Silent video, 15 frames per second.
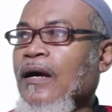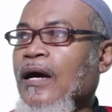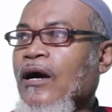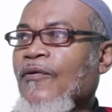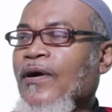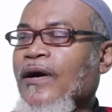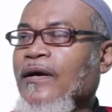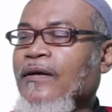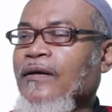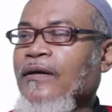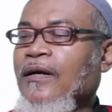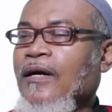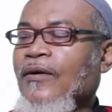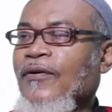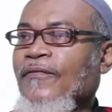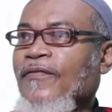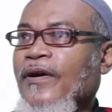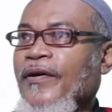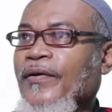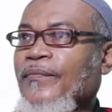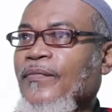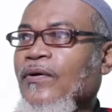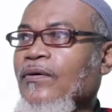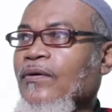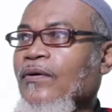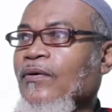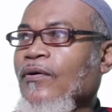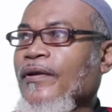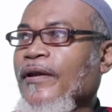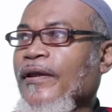our variable
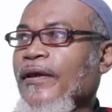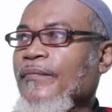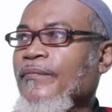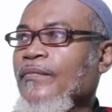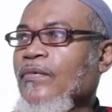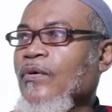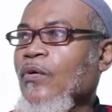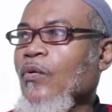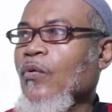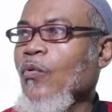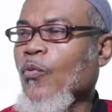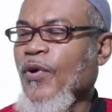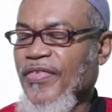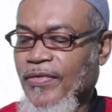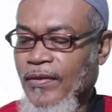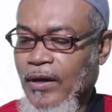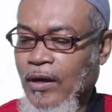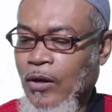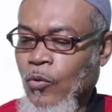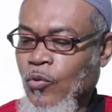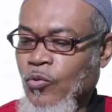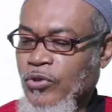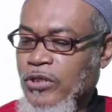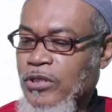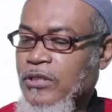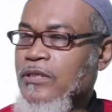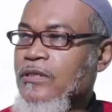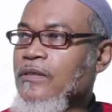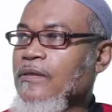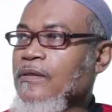call name without
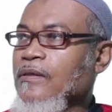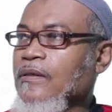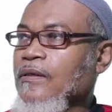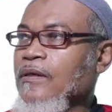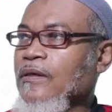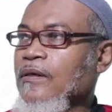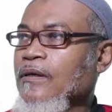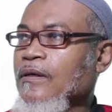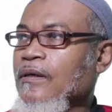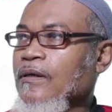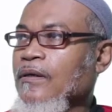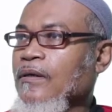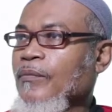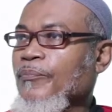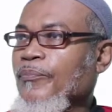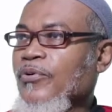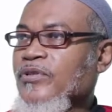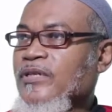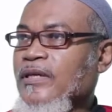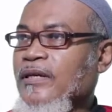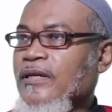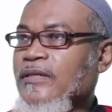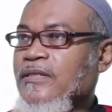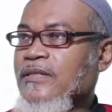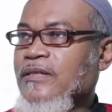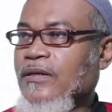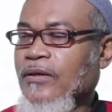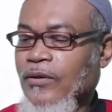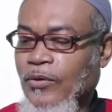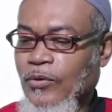putting it
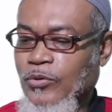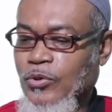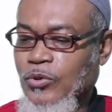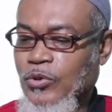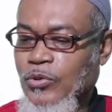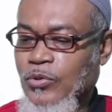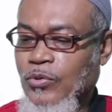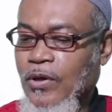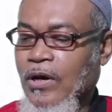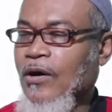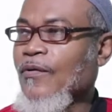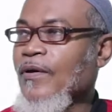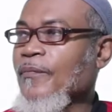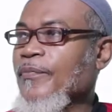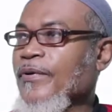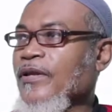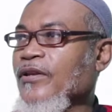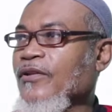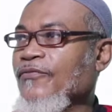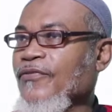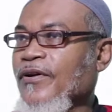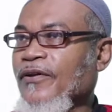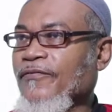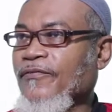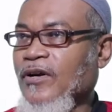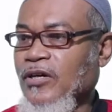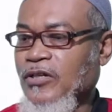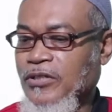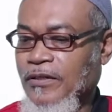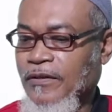onto our predefined
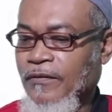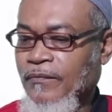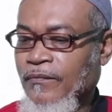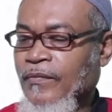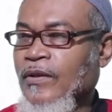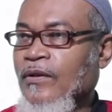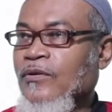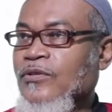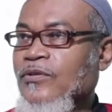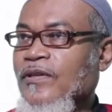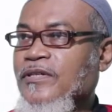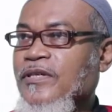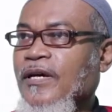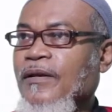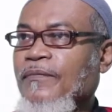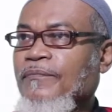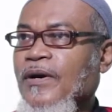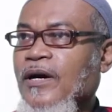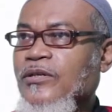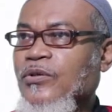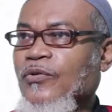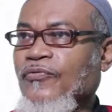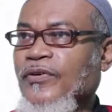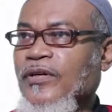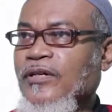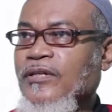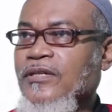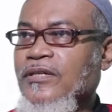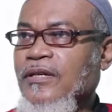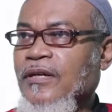function. So the second part of
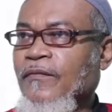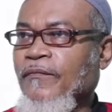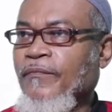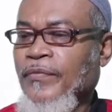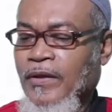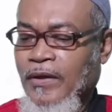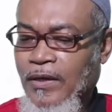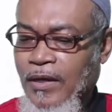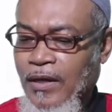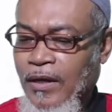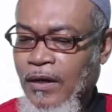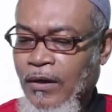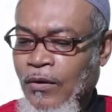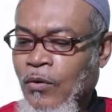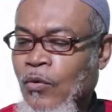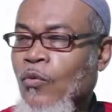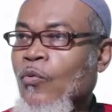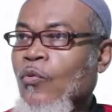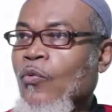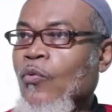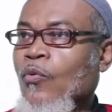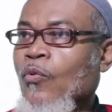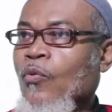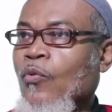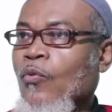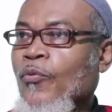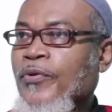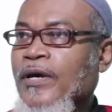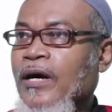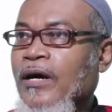it, here
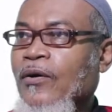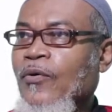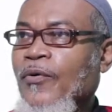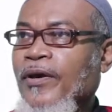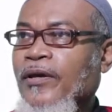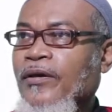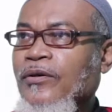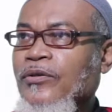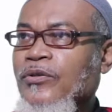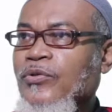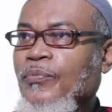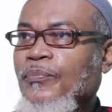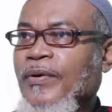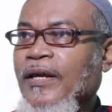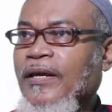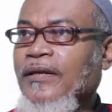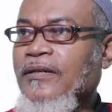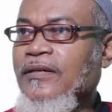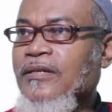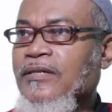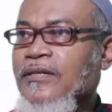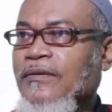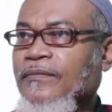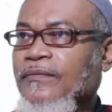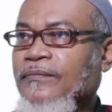we are going to print